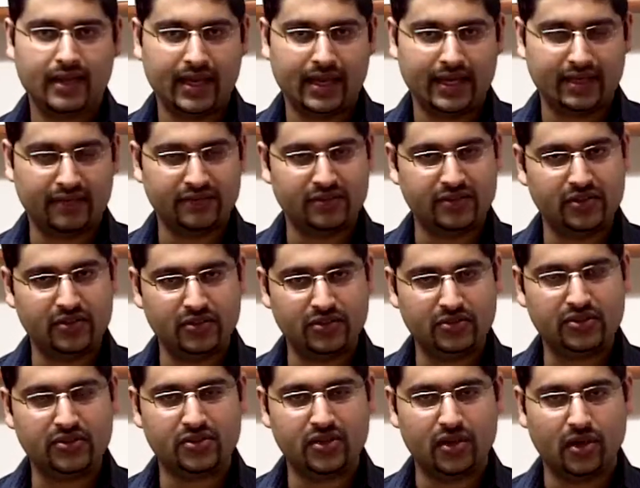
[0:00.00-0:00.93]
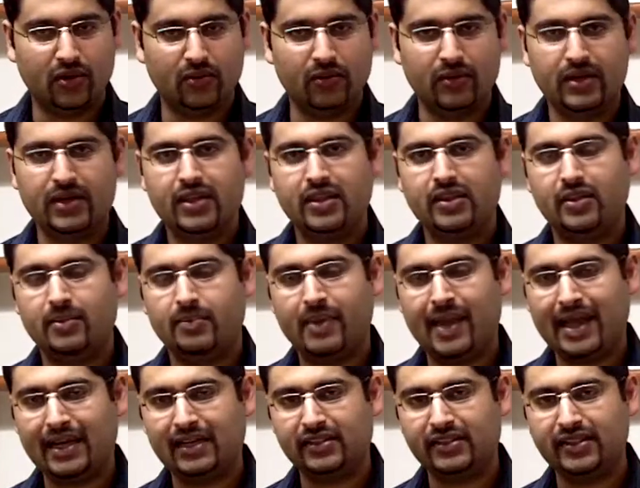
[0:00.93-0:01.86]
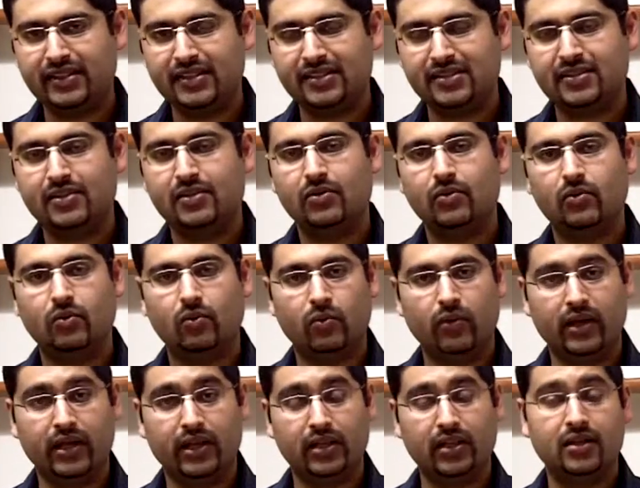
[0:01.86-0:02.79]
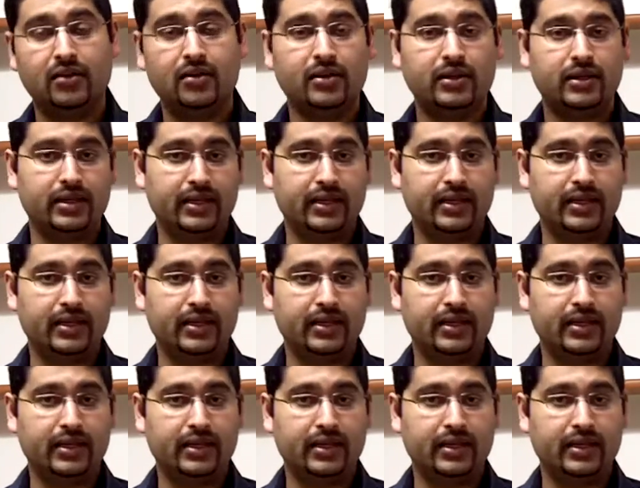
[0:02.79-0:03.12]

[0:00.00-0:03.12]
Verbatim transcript: And if you do so, the penalties will